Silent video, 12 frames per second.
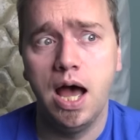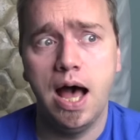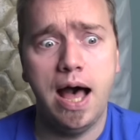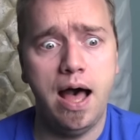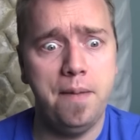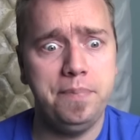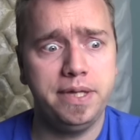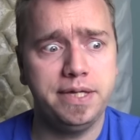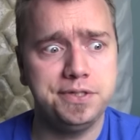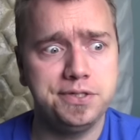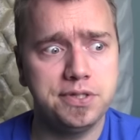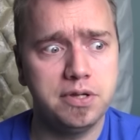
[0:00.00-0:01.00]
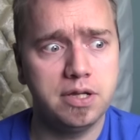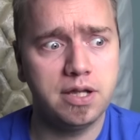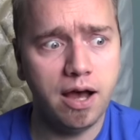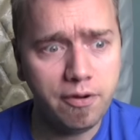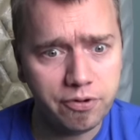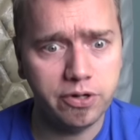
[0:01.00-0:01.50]
Because
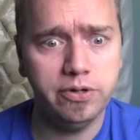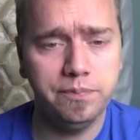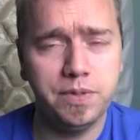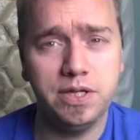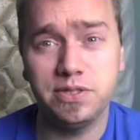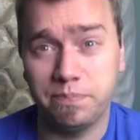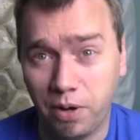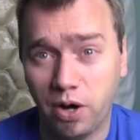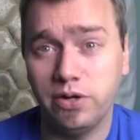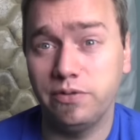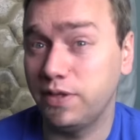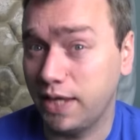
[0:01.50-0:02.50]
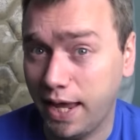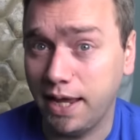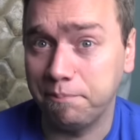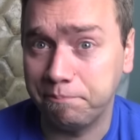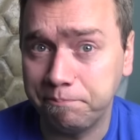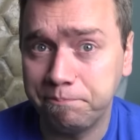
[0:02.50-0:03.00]
cover is a part of the
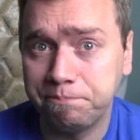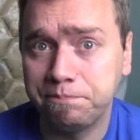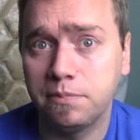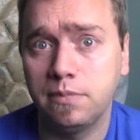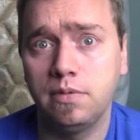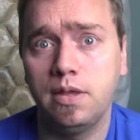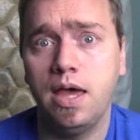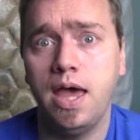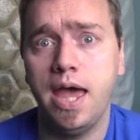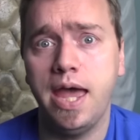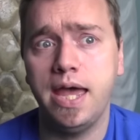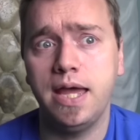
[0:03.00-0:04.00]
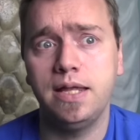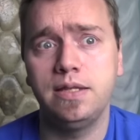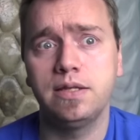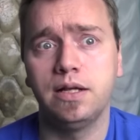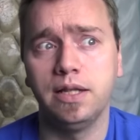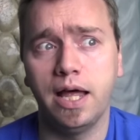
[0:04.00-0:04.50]
game,
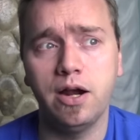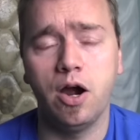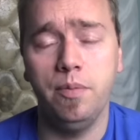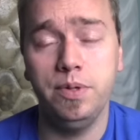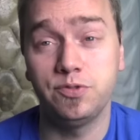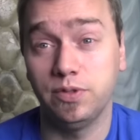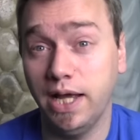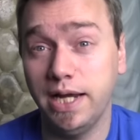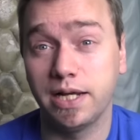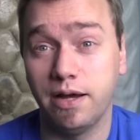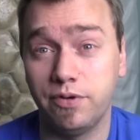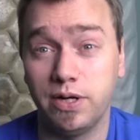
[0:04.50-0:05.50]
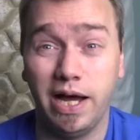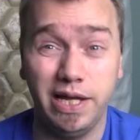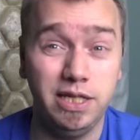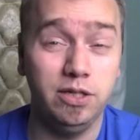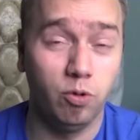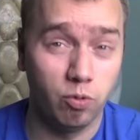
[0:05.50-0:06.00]
and a lot of armies rely on cover, i.e.